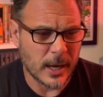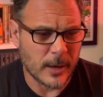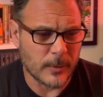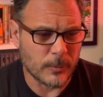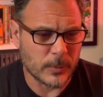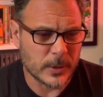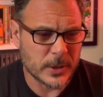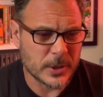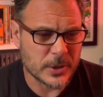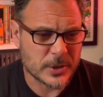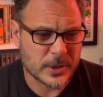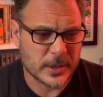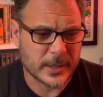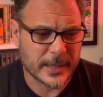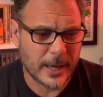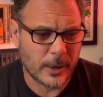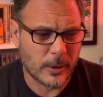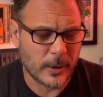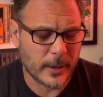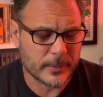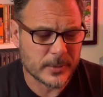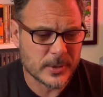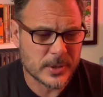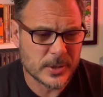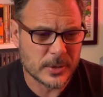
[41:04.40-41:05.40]
we used to go
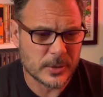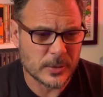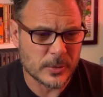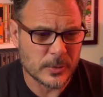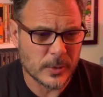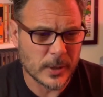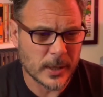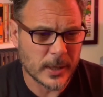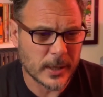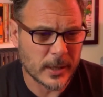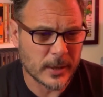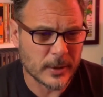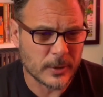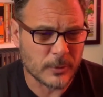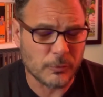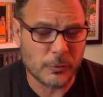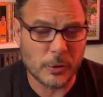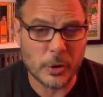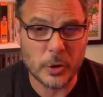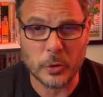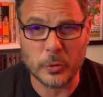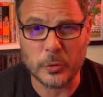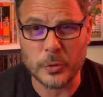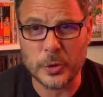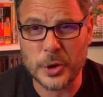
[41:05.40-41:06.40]
up to the
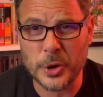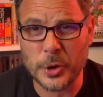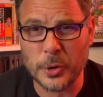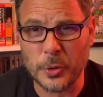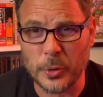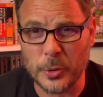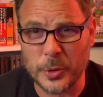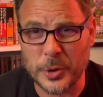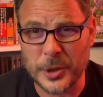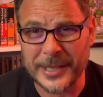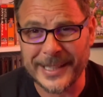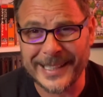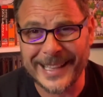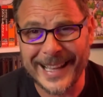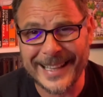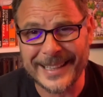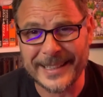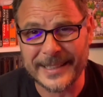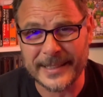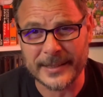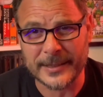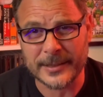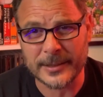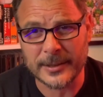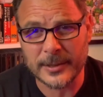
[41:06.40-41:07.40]
Royal George in
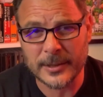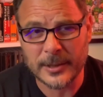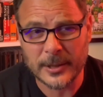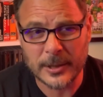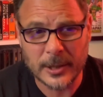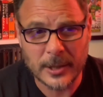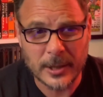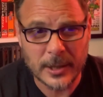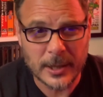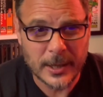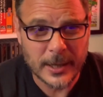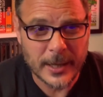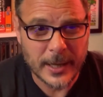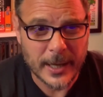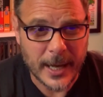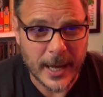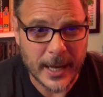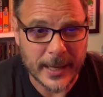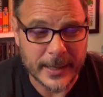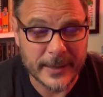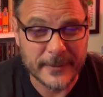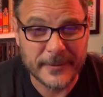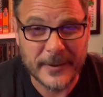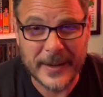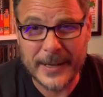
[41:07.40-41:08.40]
London,
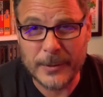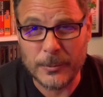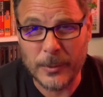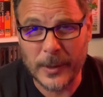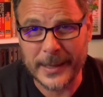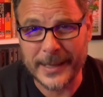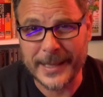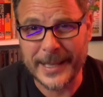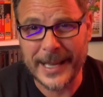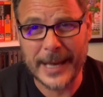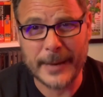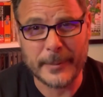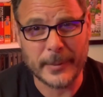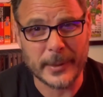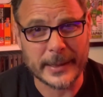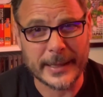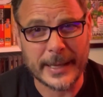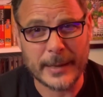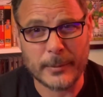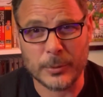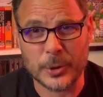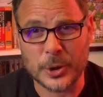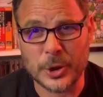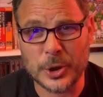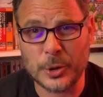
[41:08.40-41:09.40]
and if anyone came in
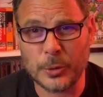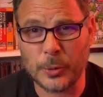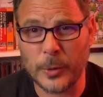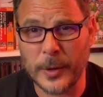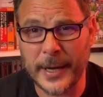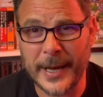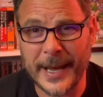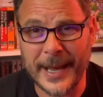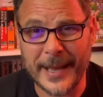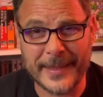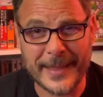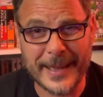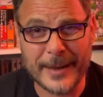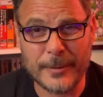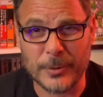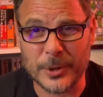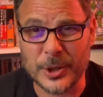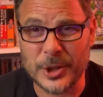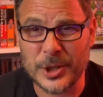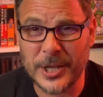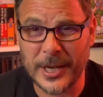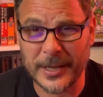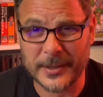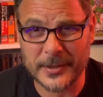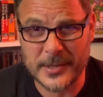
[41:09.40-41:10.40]
there with short hair, they were
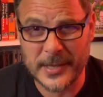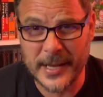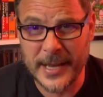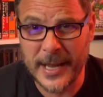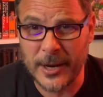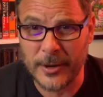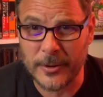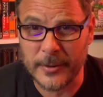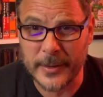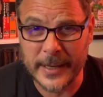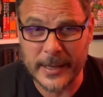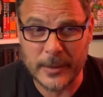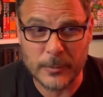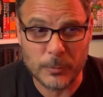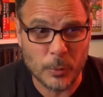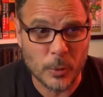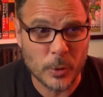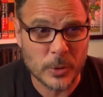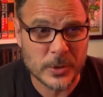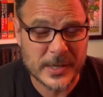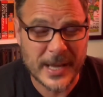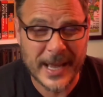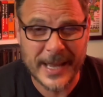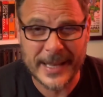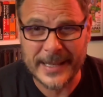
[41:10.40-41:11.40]
chucked out. It
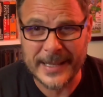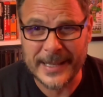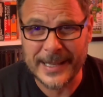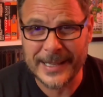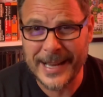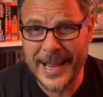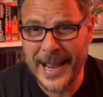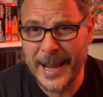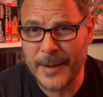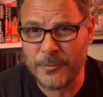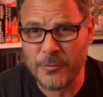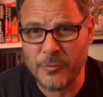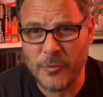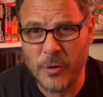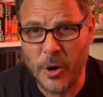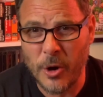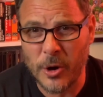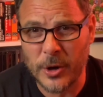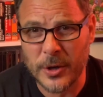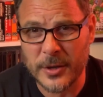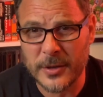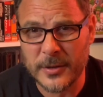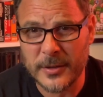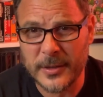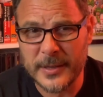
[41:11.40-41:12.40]
was a glam
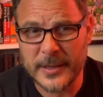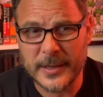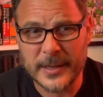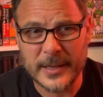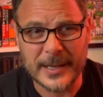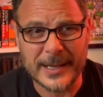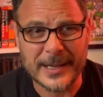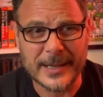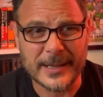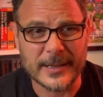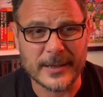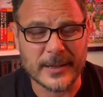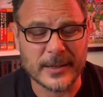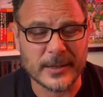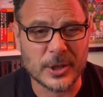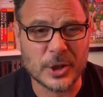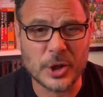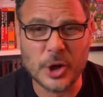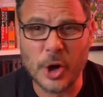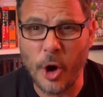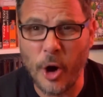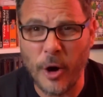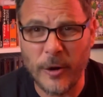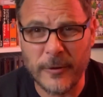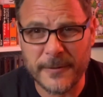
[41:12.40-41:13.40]
rock,
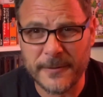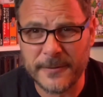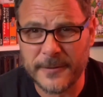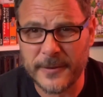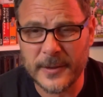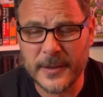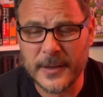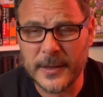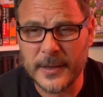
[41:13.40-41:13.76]
goth